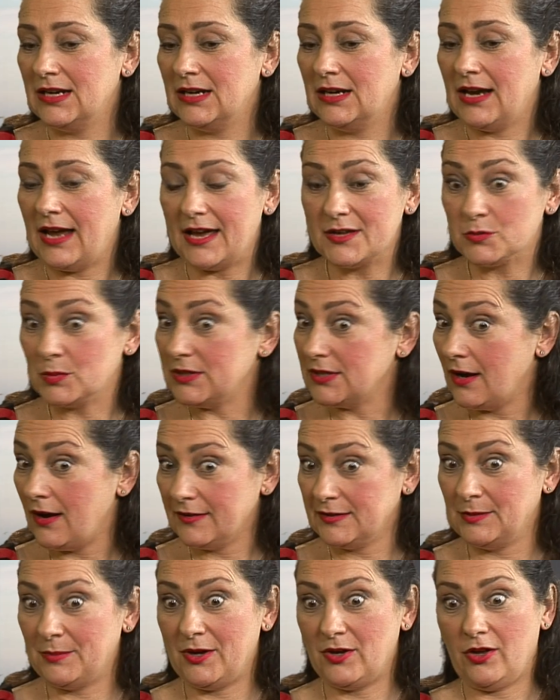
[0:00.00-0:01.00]
as we talked
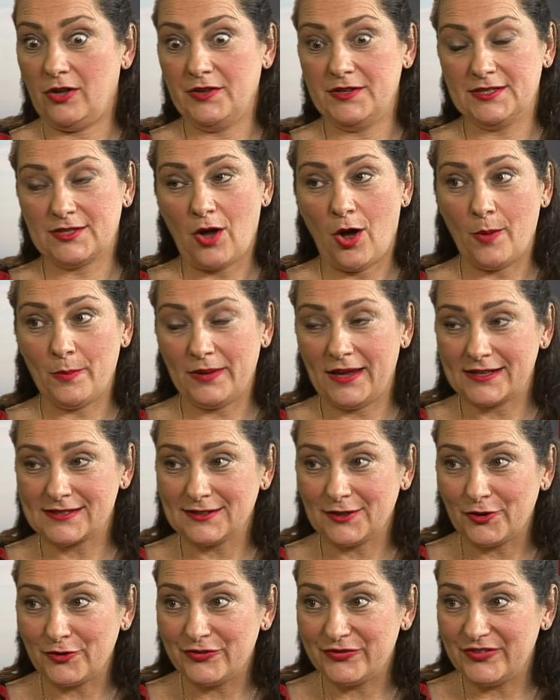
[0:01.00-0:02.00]
about, all these complex
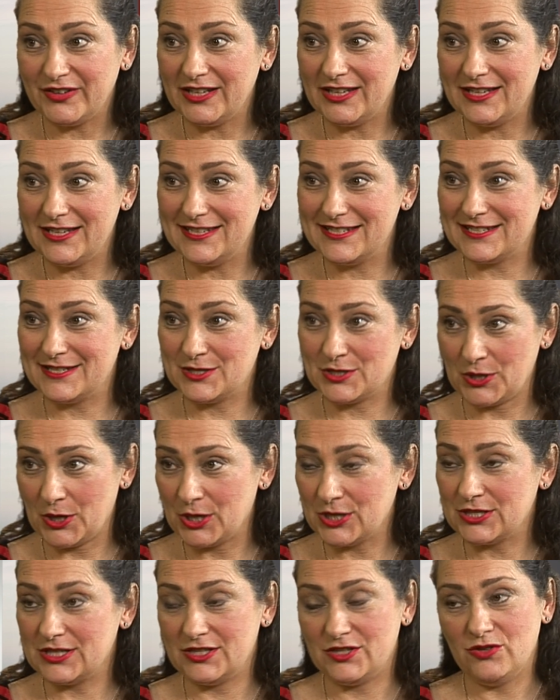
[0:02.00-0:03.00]
little fees and
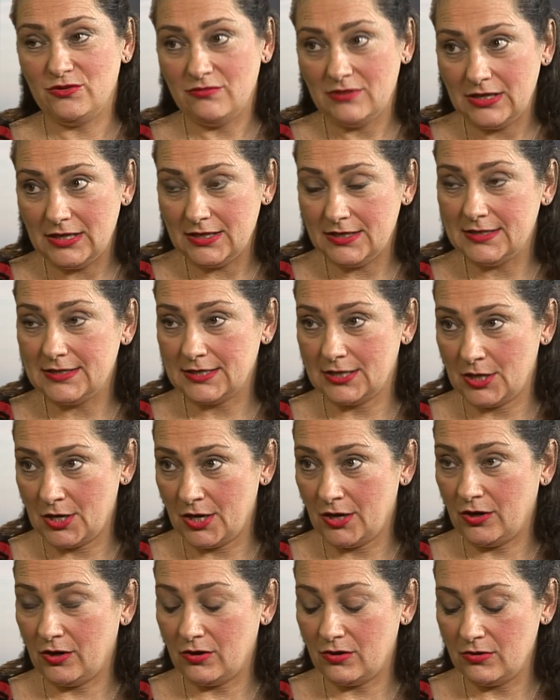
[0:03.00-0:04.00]
charges, you need to
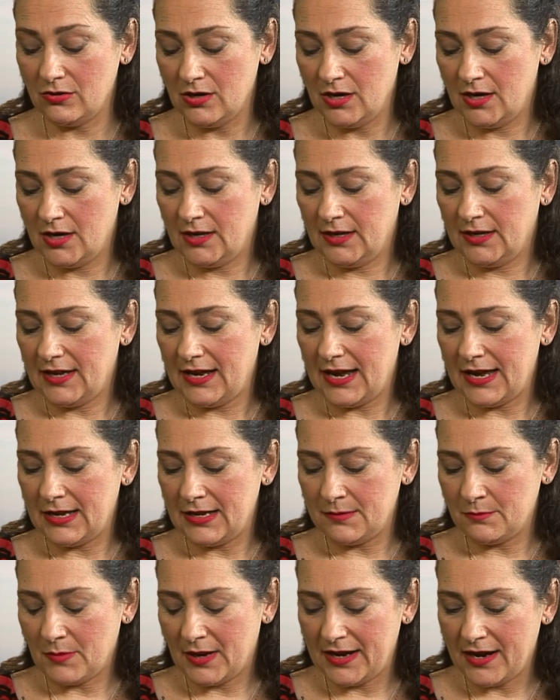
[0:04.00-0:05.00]
know.
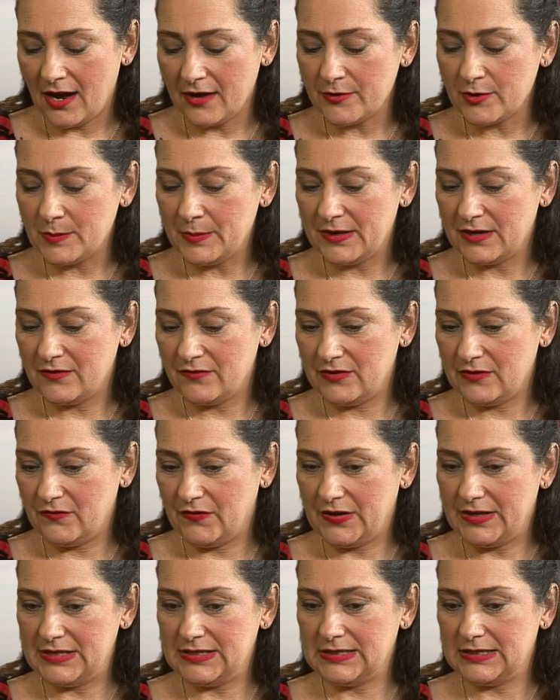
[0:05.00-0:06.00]
And my other bit of
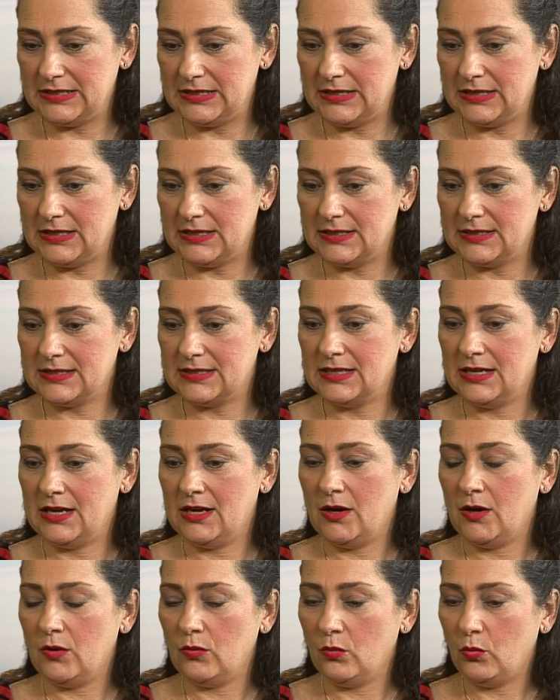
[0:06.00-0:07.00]
advice is,
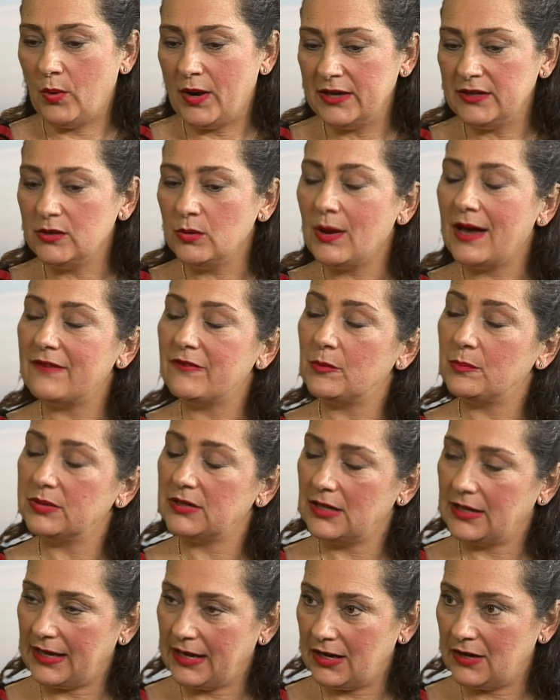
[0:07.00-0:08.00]
when you have a
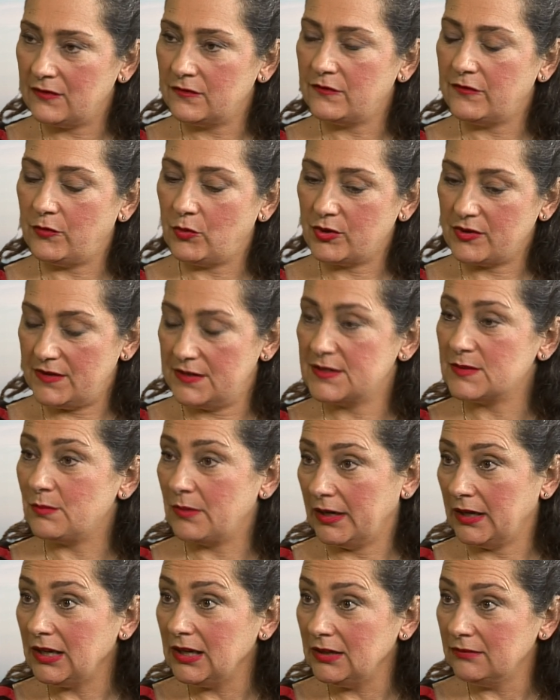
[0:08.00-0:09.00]
plan for this
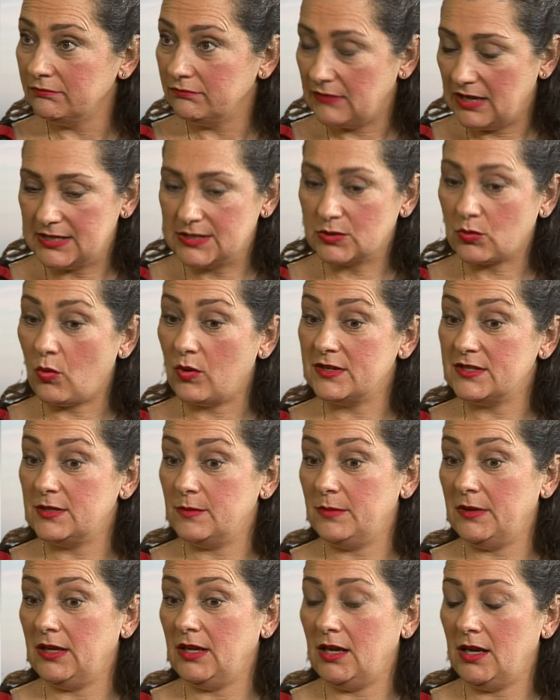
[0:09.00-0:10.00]
money, it's going to
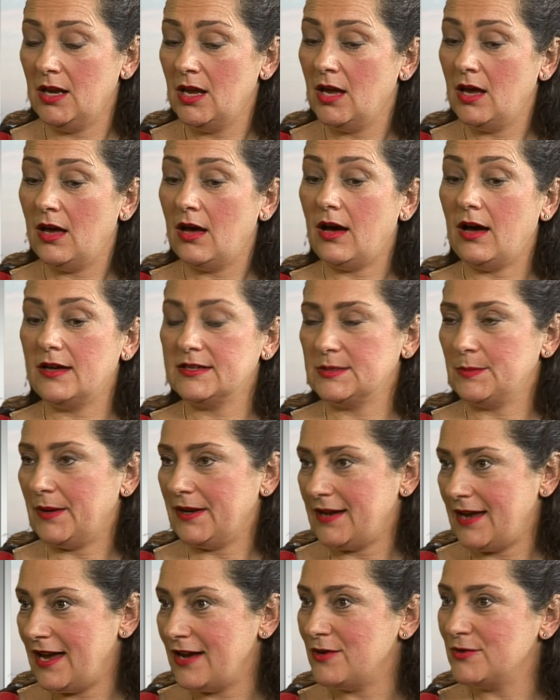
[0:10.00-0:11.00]
be to buy a
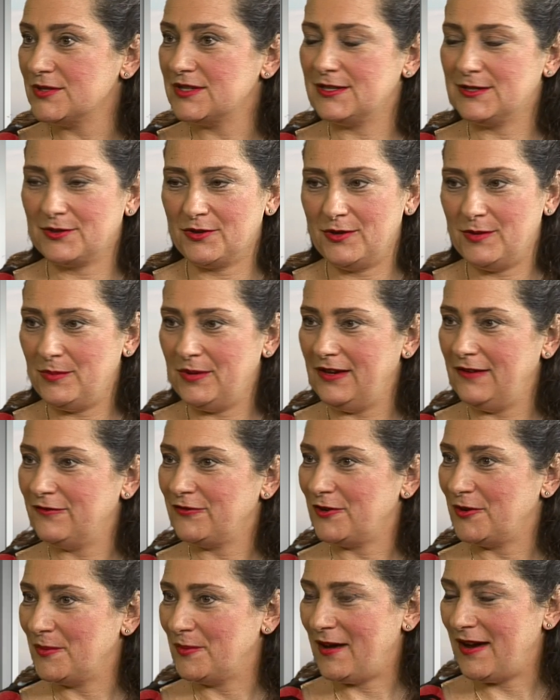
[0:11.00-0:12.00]
house, it's going to be
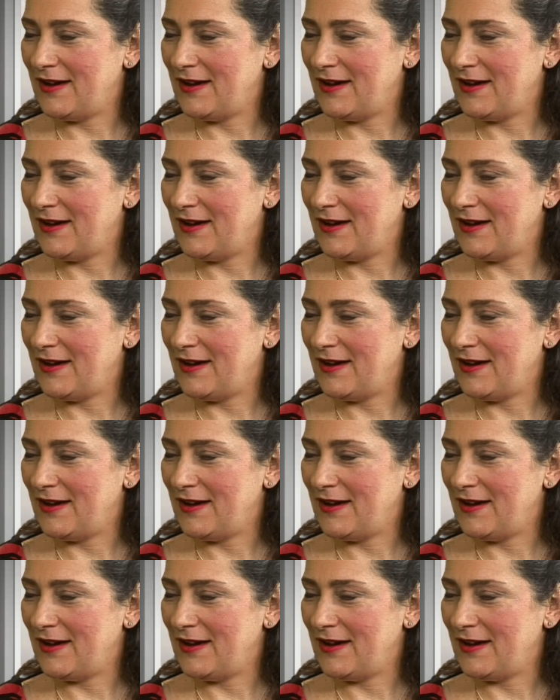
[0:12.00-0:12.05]
for my